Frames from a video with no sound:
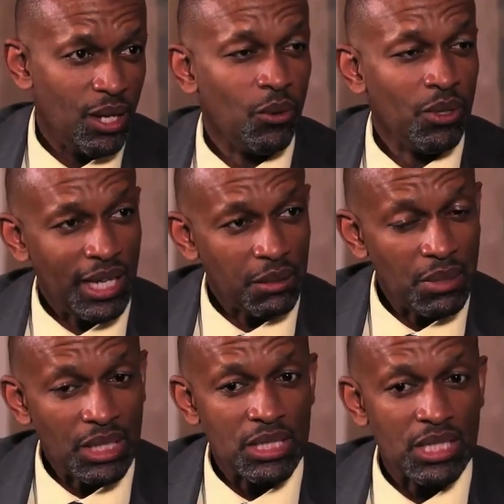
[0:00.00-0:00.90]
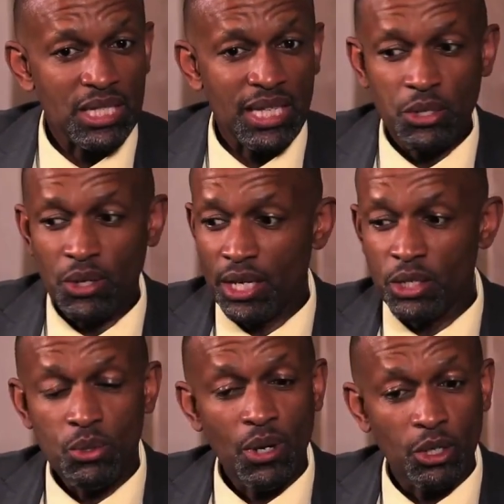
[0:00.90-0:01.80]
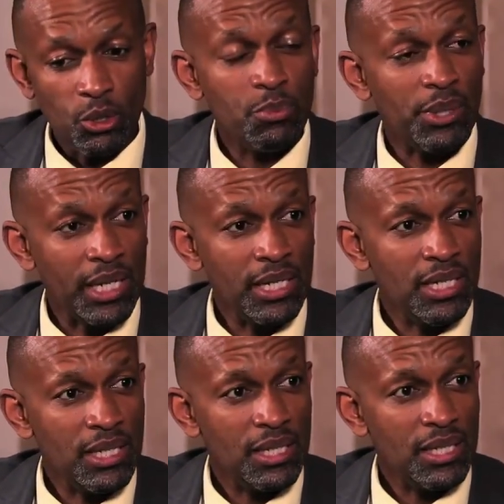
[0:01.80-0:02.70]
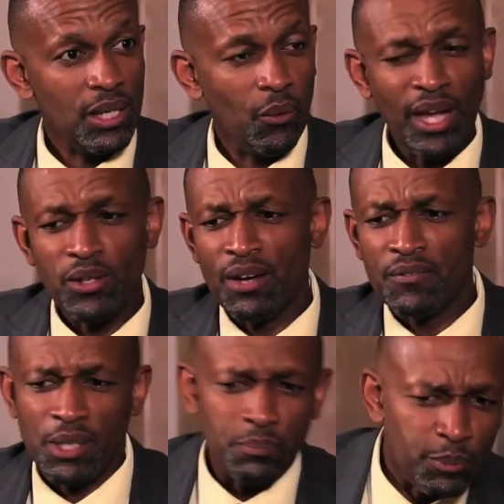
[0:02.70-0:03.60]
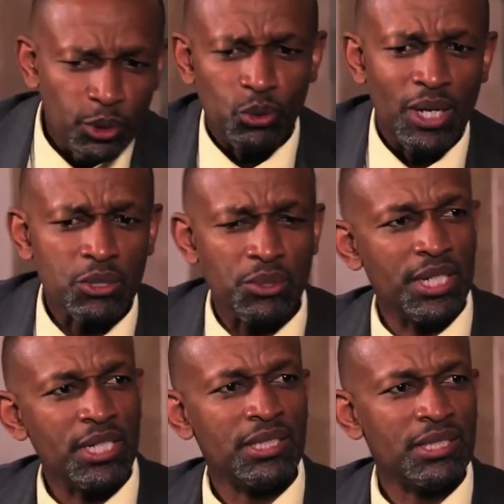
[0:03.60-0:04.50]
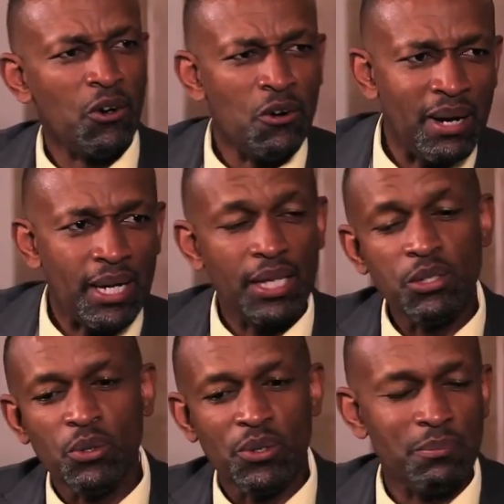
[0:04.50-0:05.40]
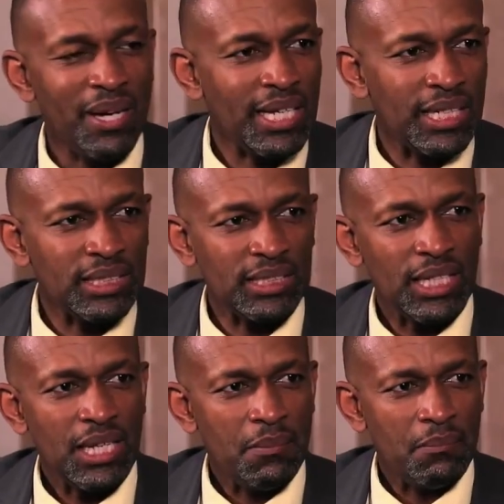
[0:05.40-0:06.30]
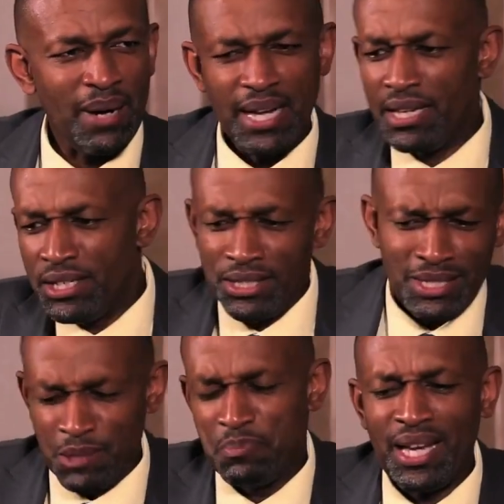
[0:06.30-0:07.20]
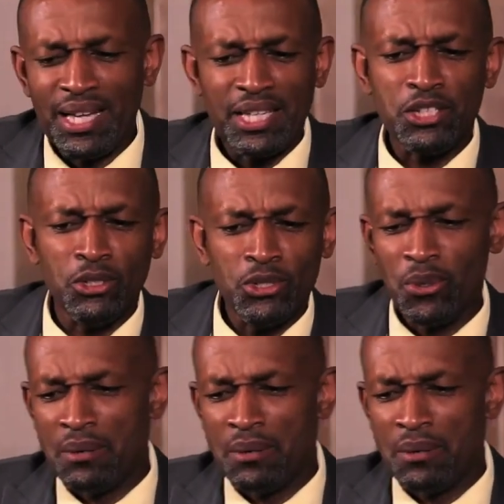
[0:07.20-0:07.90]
What that means is that you can do a group ride where you have some people who want to race. And you know, with bikers, my engine is bigger than yours.